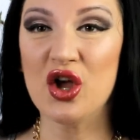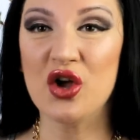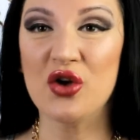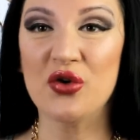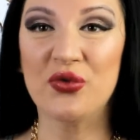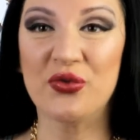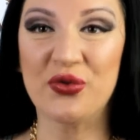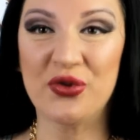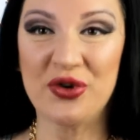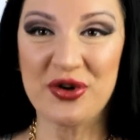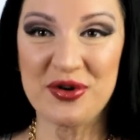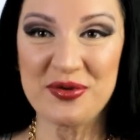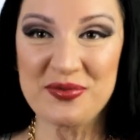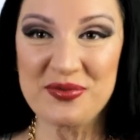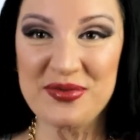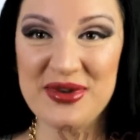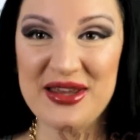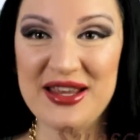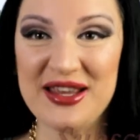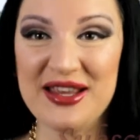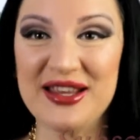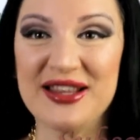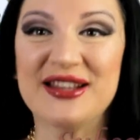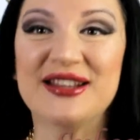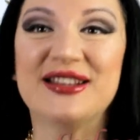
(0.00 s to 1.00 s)
for
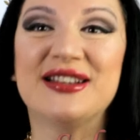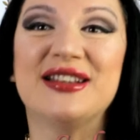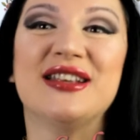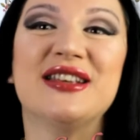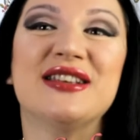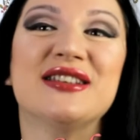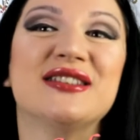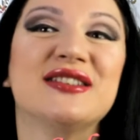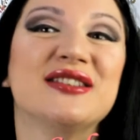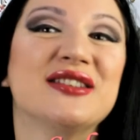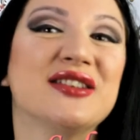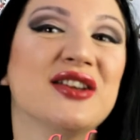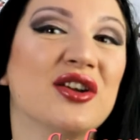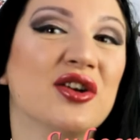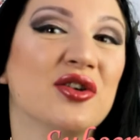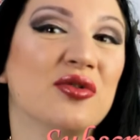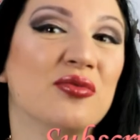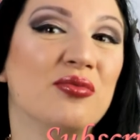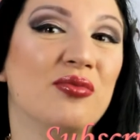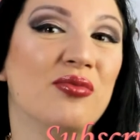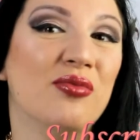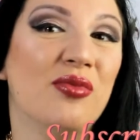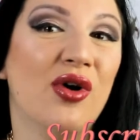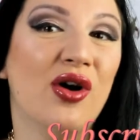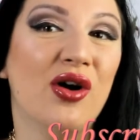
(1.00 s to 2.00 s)
me this
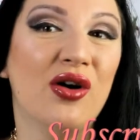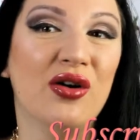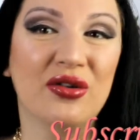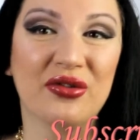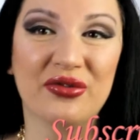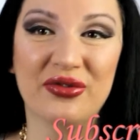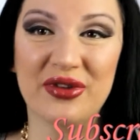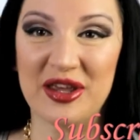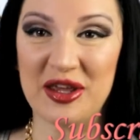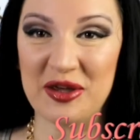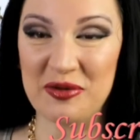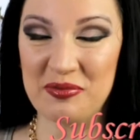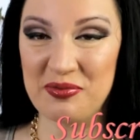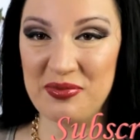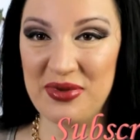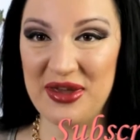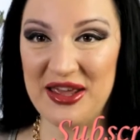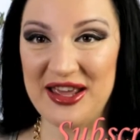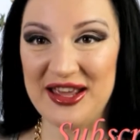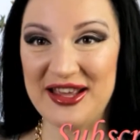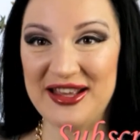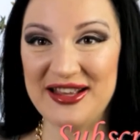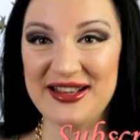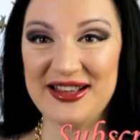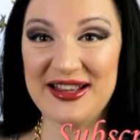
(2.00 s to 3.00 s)
mauvey
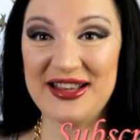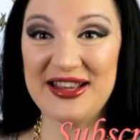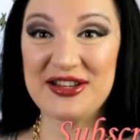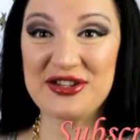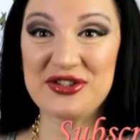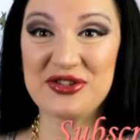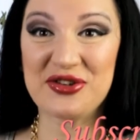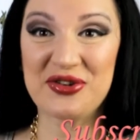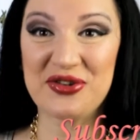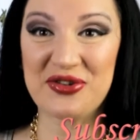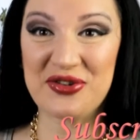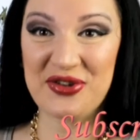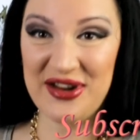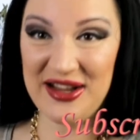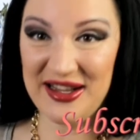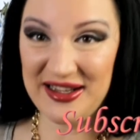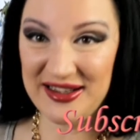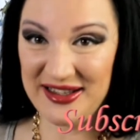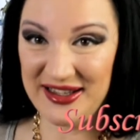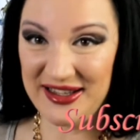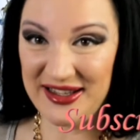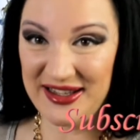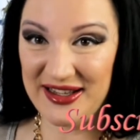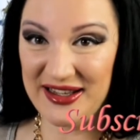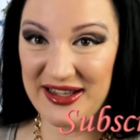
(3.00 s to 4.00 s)
pink is
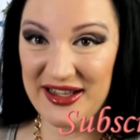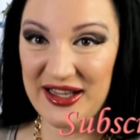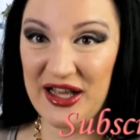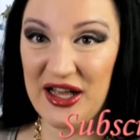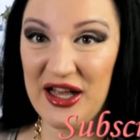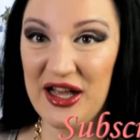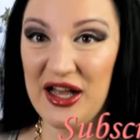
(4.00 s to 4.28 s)
already